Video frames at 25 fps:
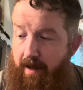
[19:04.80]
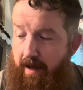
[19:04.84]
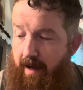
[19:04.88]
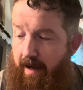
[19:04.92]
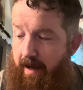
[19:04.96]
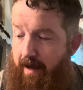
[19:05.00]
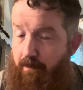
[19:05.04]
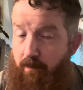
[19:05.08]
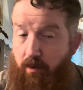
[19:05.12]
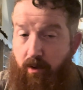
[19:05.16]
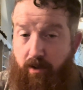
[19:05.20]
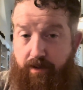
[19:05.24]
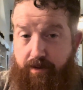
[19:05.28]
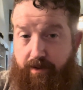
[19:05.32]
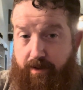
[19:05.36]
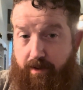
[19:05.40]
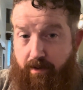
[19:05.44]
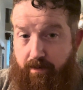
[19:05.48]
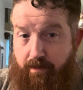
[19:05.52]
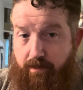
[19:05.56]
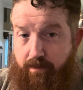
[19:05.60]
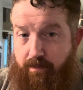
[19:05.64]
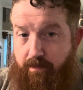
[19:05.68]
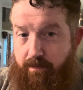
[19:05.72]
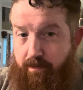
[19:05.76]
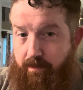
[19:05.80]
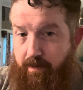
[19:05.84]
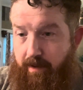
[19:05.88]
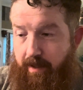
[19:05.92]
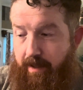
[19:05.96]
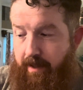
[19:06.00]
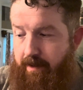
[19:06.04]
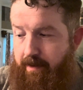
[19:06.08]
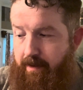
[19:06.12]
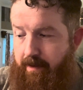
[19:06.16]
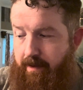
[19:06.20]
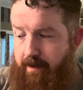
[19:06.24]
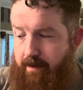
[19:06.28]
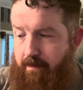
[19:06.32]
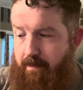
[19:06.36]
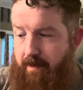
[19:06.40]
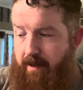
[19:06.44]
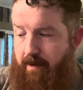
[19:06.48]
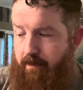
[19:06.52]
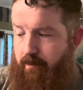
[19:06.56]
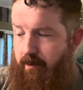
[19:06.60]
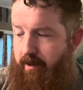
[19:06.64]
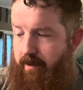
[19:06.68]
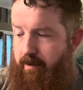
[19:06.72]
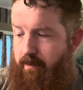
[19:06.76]
also in the
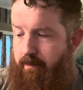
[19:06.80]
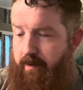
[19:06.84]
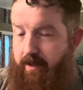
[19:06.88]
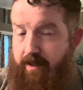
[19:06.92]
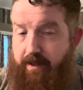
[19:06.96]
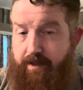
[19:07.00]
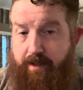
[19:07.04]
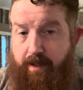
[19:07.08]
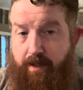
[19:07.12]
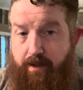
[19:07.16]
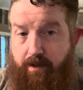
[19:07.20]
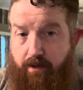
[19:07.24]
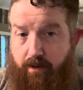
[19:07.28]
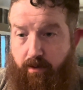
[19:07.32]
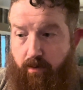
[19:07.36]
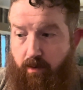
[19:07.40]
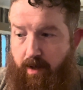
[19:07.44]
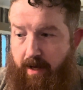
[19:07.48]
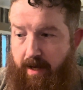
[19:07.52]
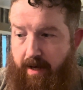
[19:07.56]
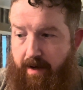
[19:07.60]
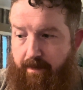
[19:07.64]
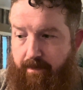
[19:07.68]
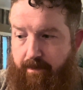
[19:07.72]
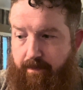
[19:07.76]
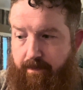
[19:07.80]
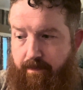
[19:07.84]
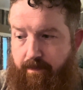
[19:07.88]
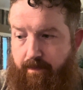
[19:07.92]
Malabrigo because I do have